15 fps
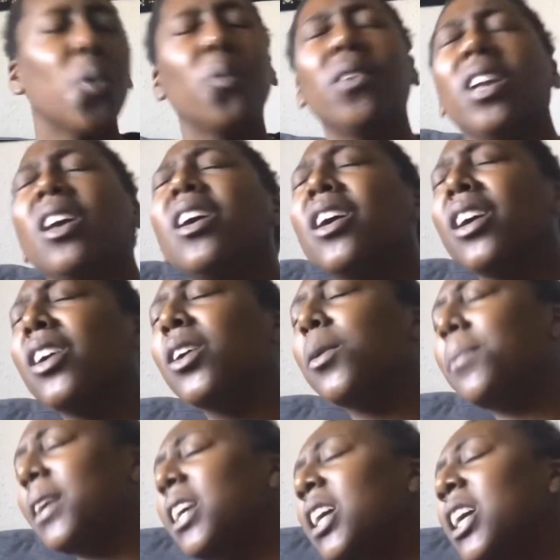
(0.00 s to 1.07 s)
will
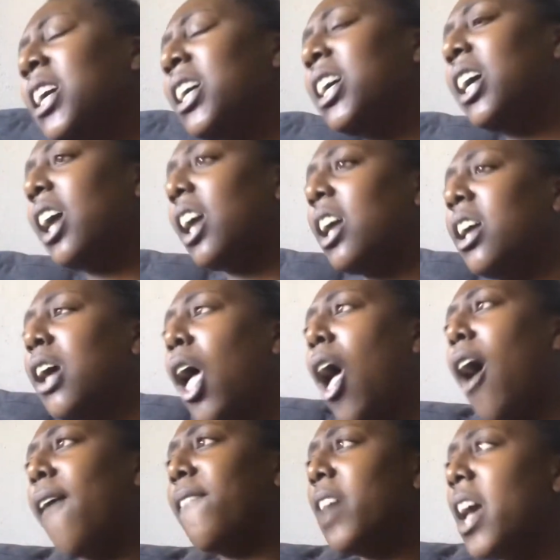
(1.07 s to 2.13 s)
be
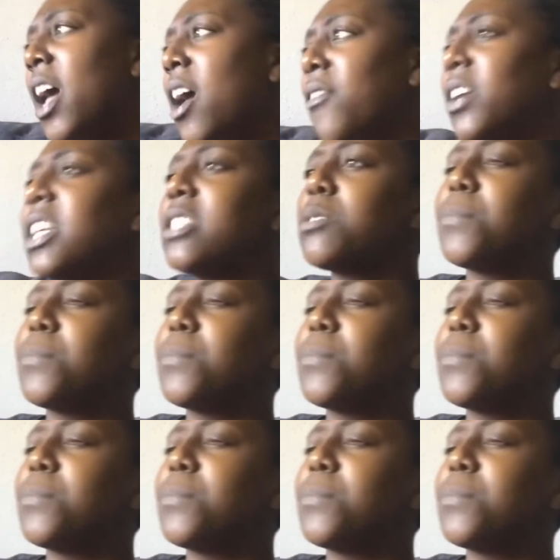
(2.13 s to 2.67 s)
a very